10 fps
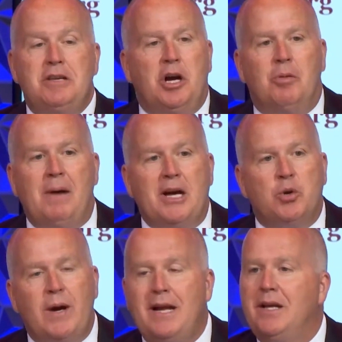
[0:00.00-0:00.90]
my
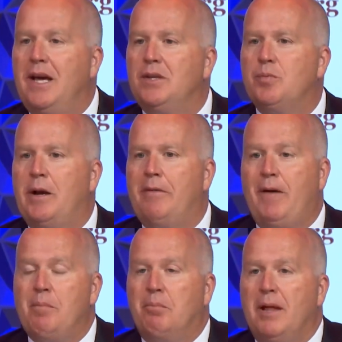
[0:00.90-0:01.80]
grandkids, if
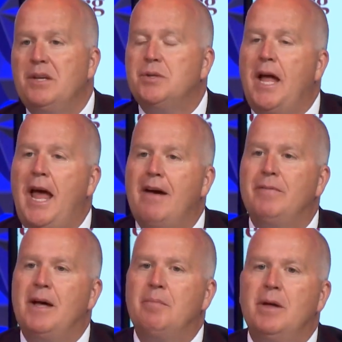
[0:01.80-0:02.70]
I'm blessed to
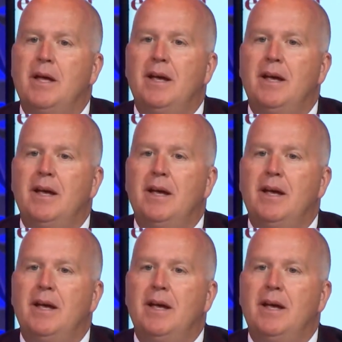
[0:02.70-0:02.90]
have them,